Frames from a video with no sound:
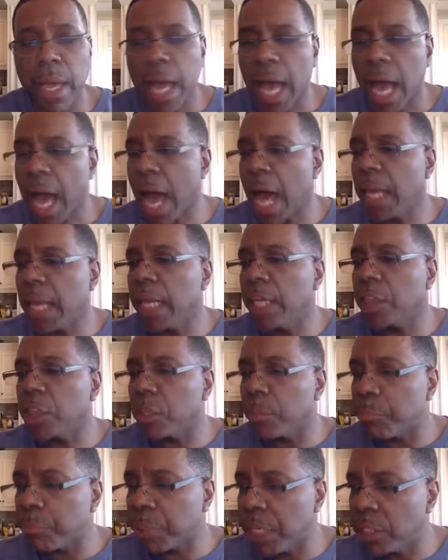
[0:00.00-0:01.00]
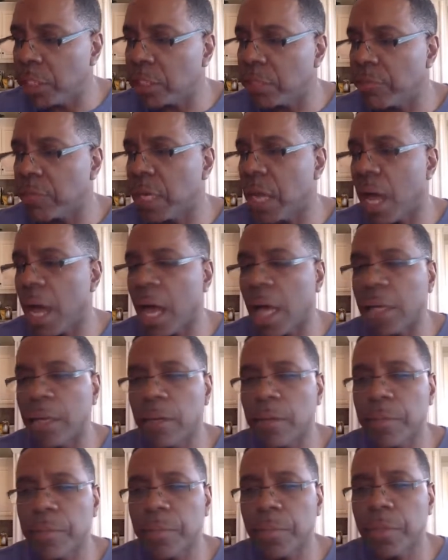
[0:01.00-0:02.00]
I let the peace of God
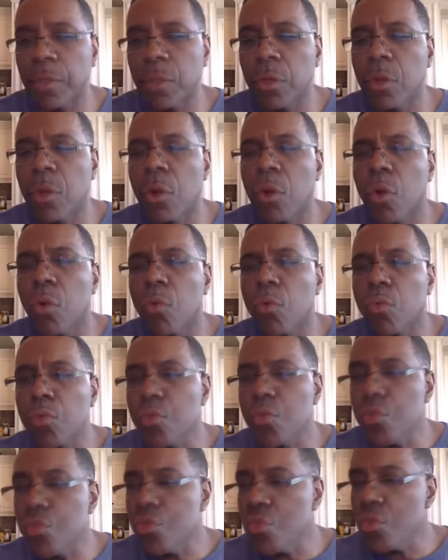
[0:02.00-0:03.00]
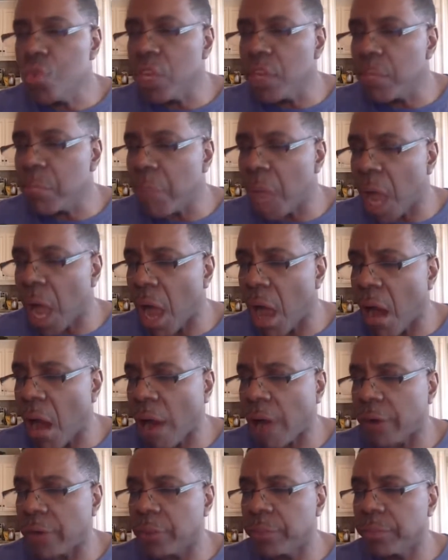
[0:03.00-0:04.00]
rule in my
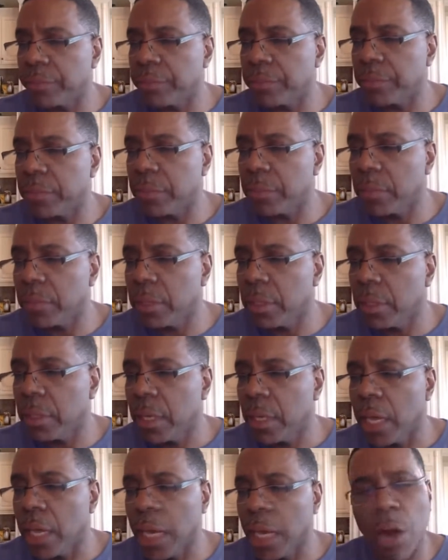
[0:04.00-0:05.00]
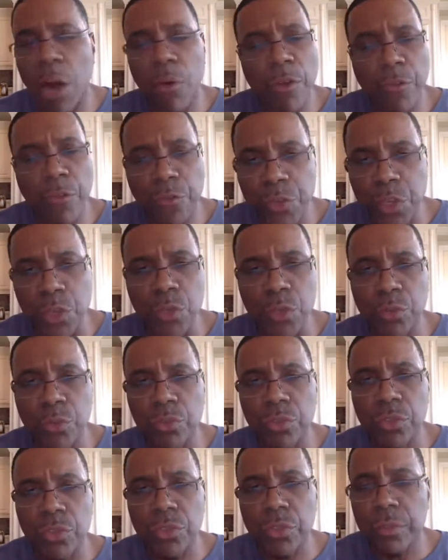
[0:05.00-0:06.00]
heart, and I
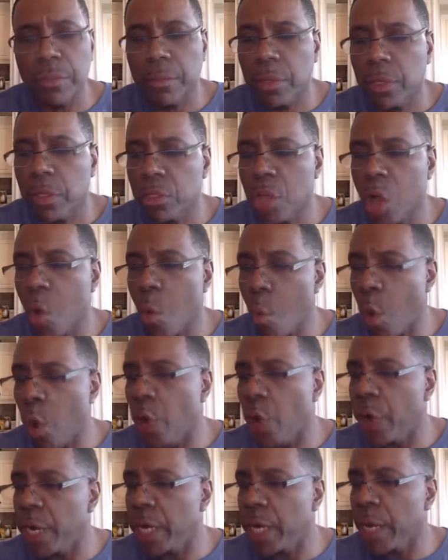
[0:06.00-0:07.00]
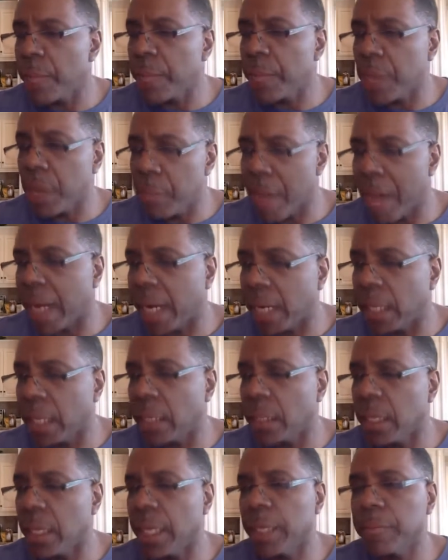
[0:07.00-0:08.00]
refuse to worry about
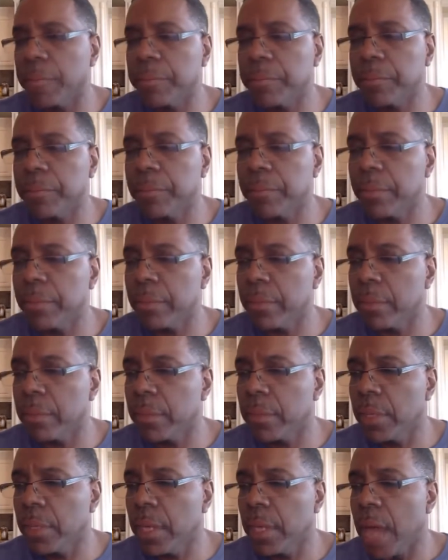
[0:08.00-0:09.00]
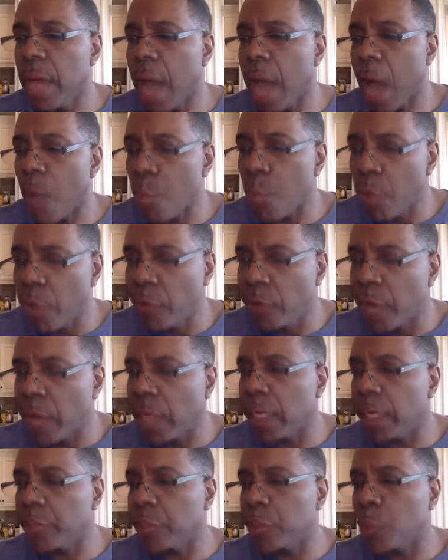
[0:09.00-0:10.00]
anything. I will
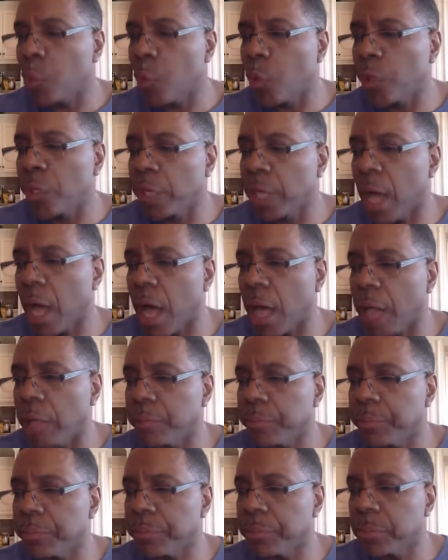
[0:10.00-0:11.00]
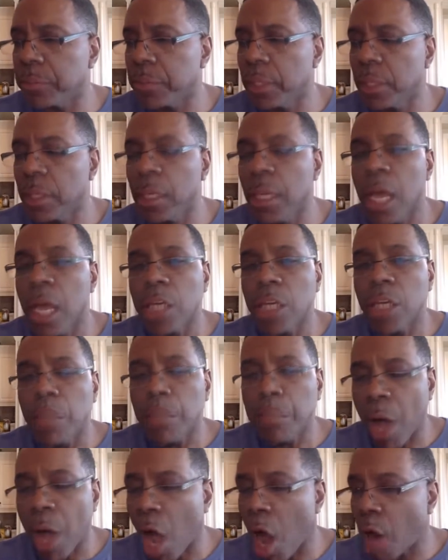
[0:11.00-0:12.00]
not let the word of God
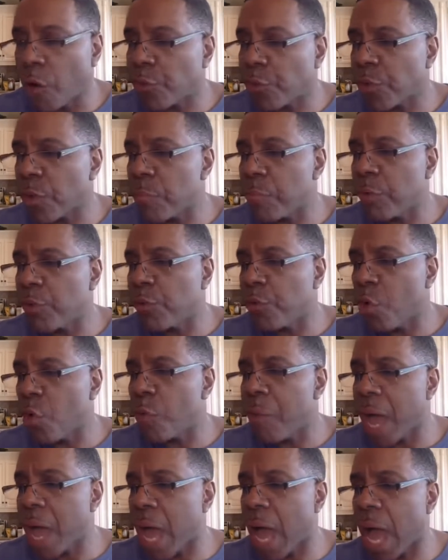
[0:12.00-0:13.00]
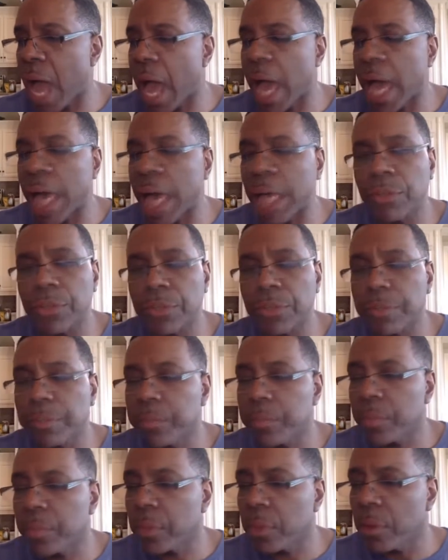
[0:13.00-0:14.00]
depart from before my eyes,
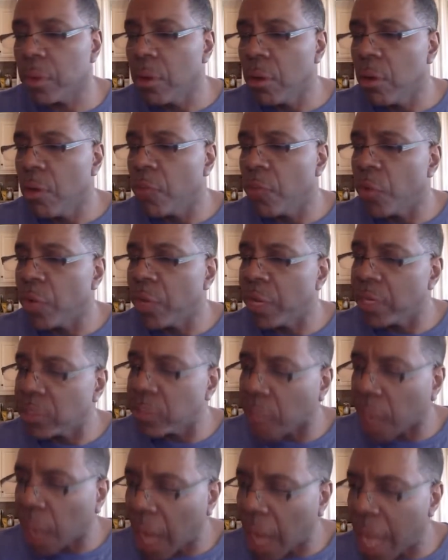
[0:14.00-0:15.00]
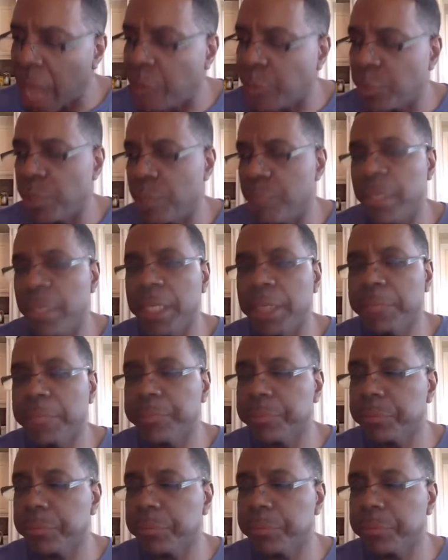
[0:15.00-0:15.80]
for it is life to me.